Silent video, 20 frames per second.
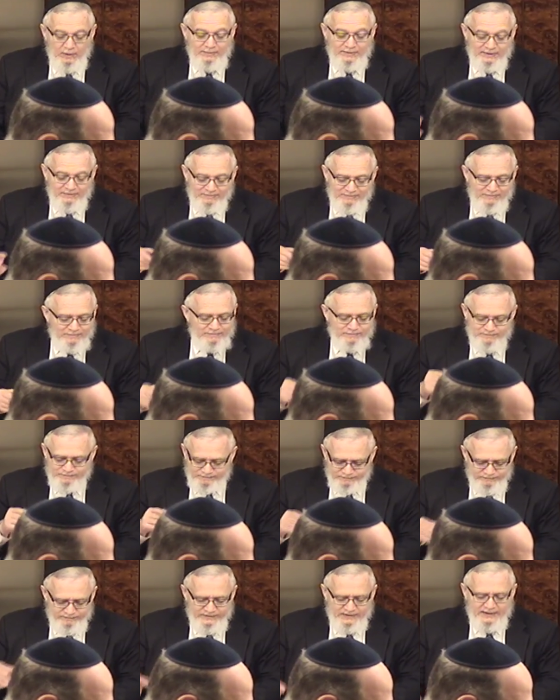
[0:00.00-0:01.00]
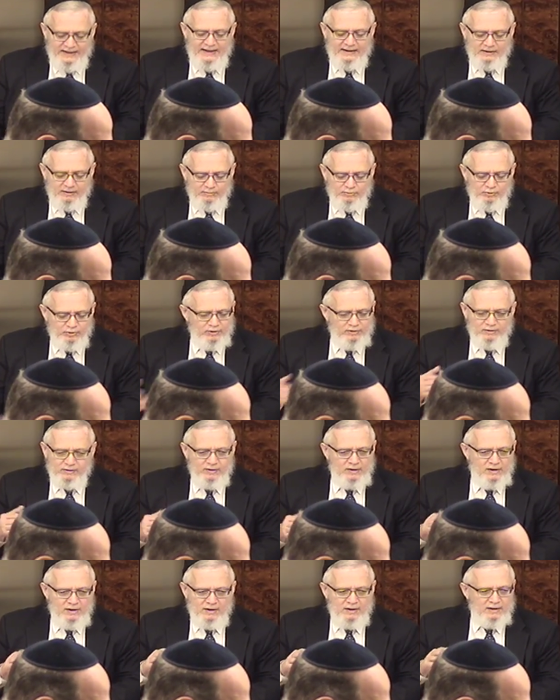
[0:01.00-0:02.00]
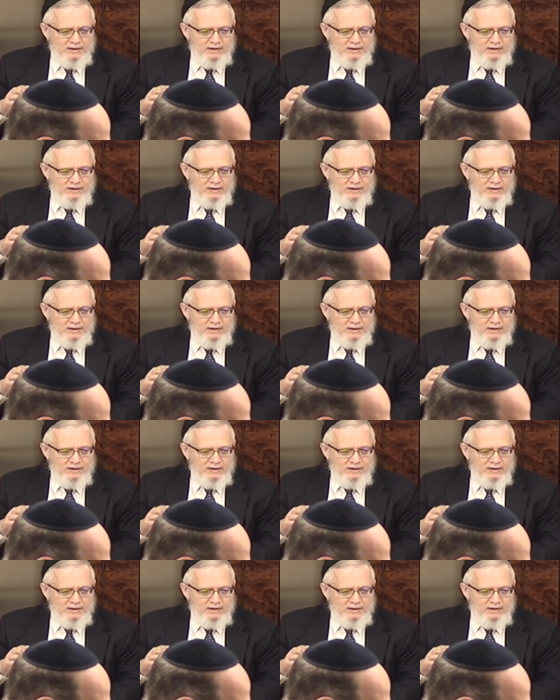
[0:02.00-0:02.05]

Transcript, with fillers: No, but Munah,